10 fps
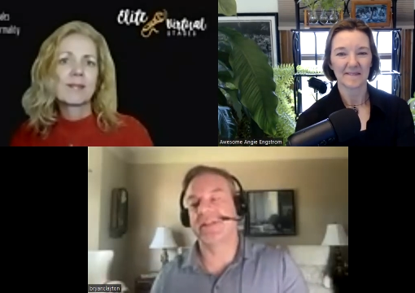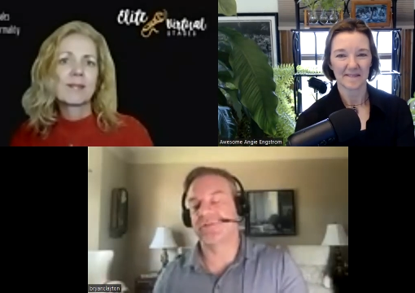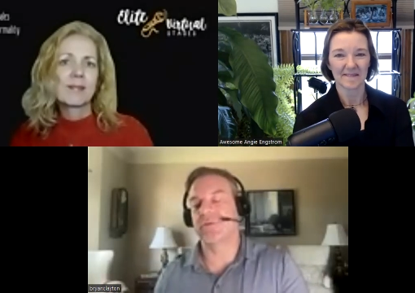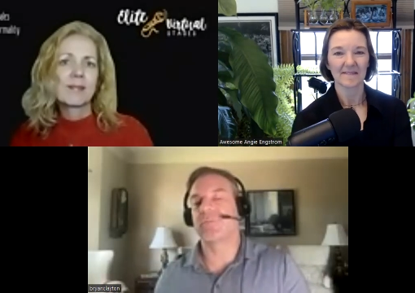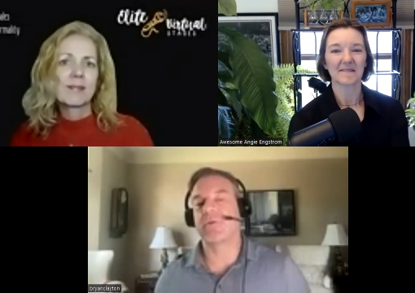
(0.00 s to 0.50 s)
Speaker 1: to a
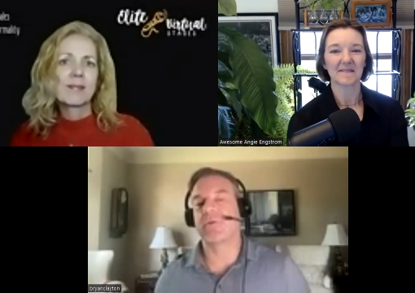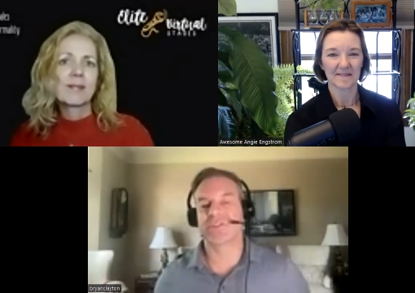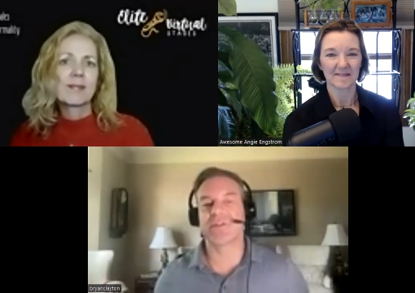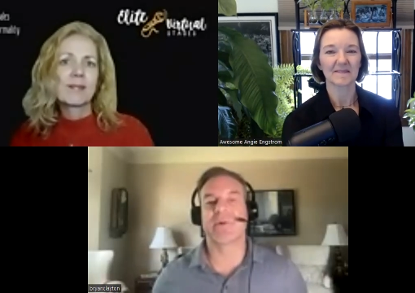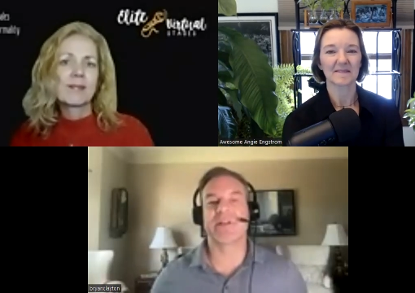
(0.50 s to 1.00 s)
point where somebody
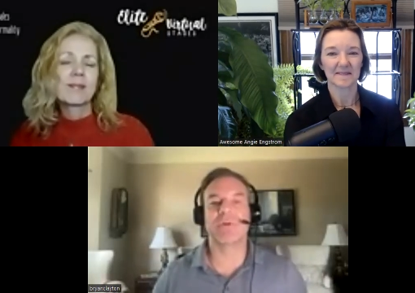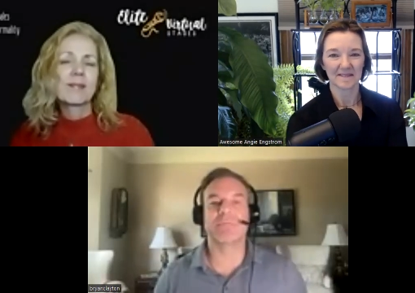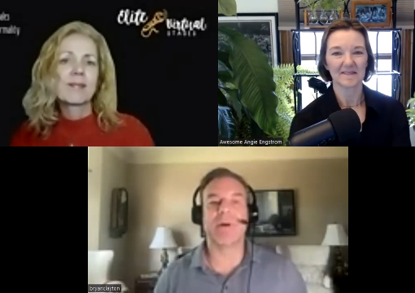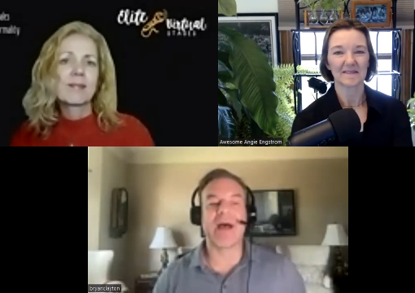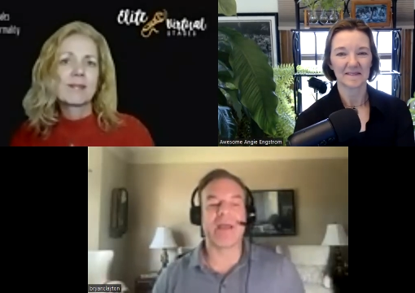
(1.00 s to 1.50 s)
would buy
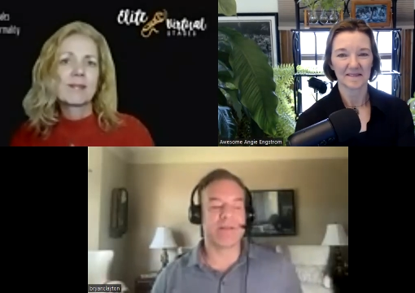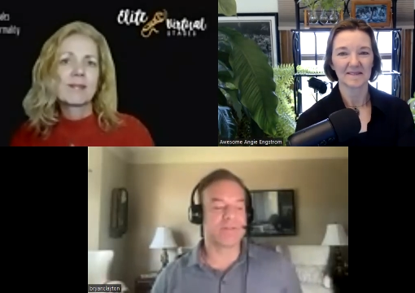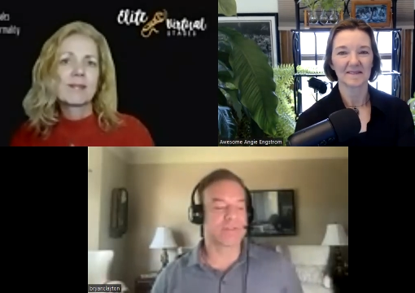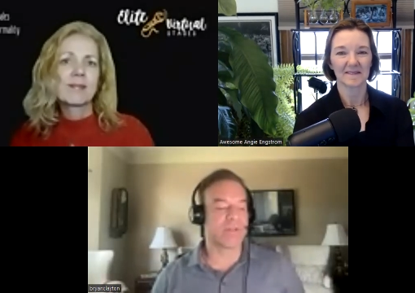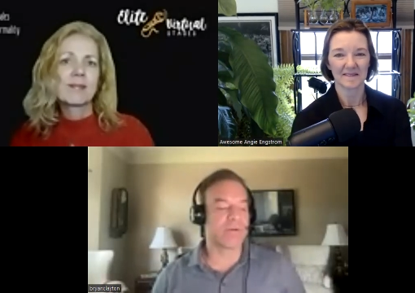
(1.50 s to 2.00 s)
it. And
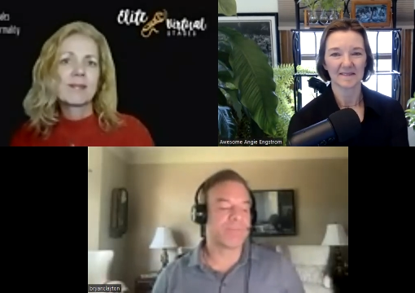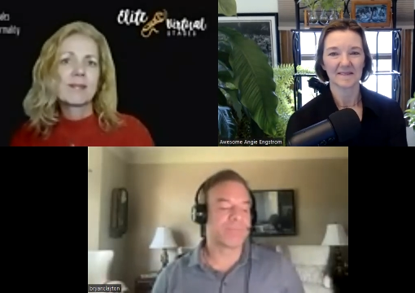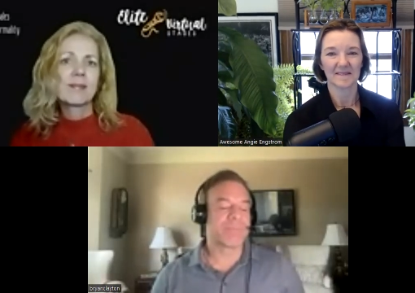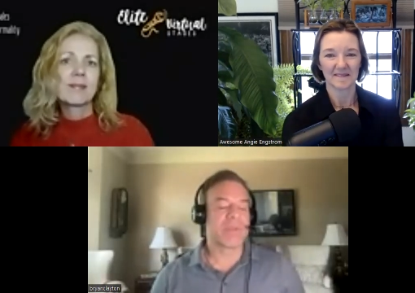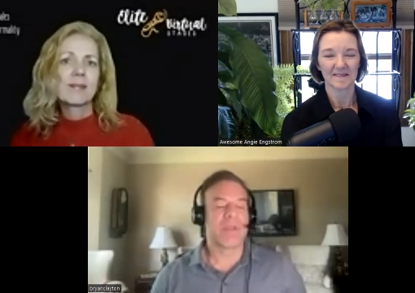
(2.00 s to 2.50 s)
so,
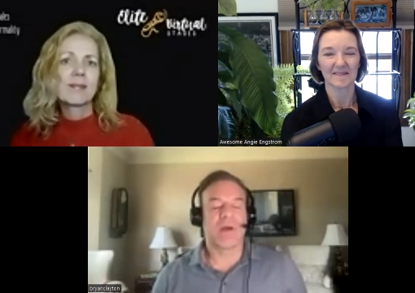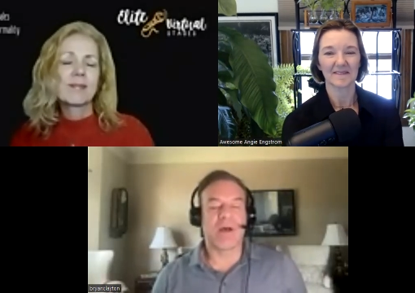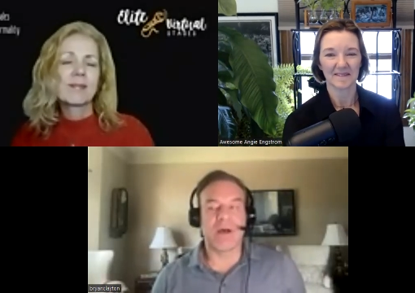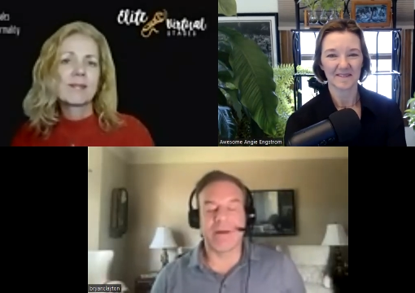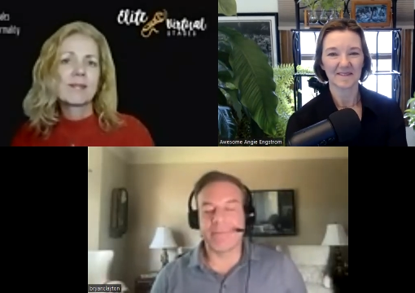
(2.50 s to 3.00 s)

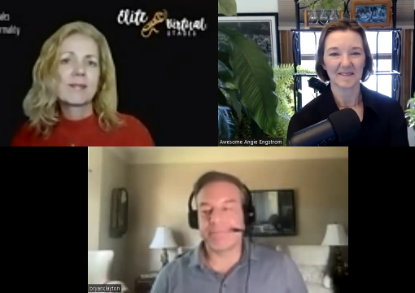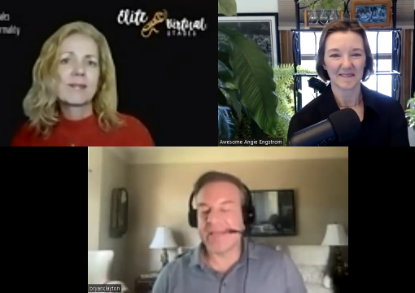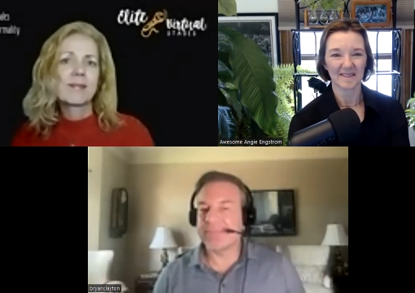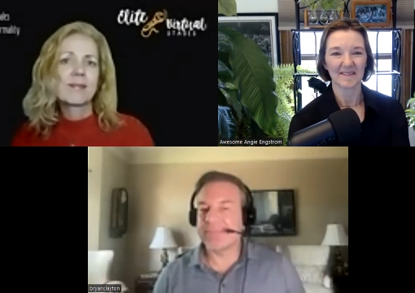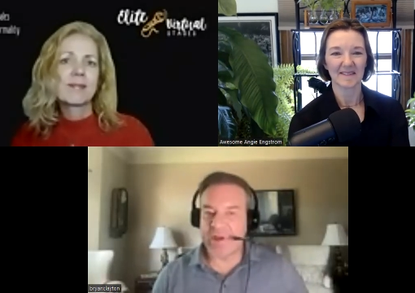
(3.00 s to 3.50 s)
um, being
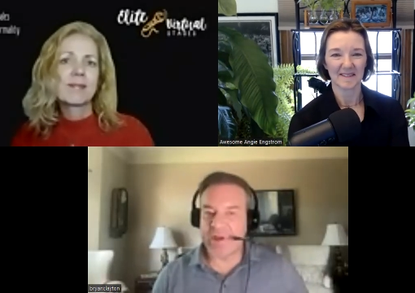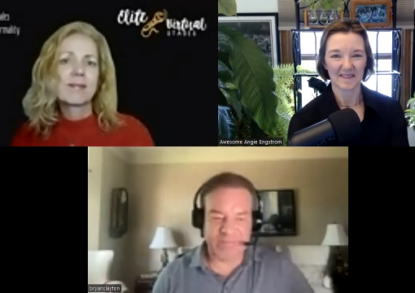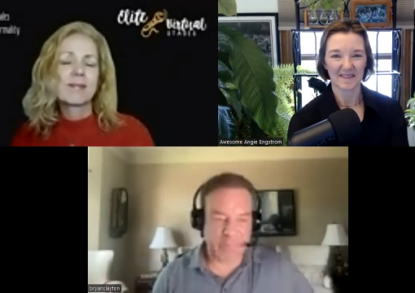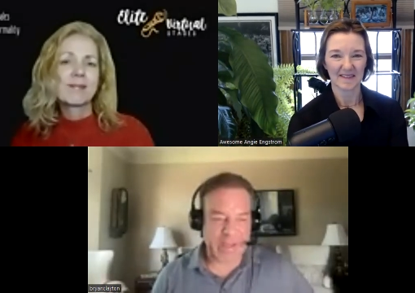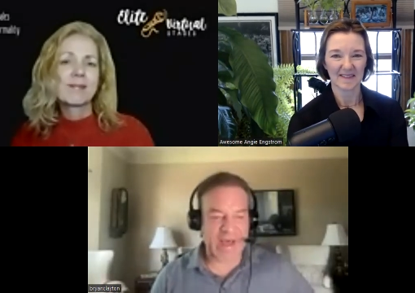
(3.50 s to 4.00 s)
proactive
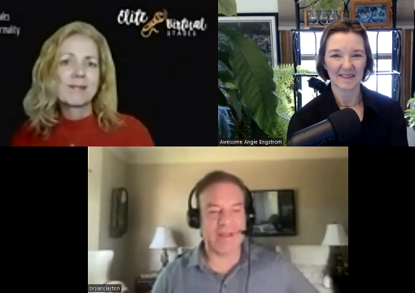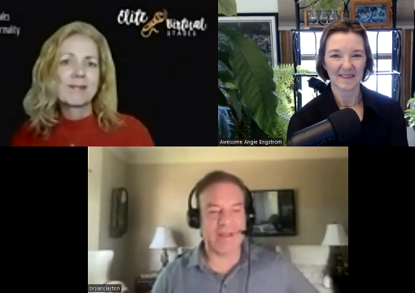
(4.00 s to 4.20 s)
about it,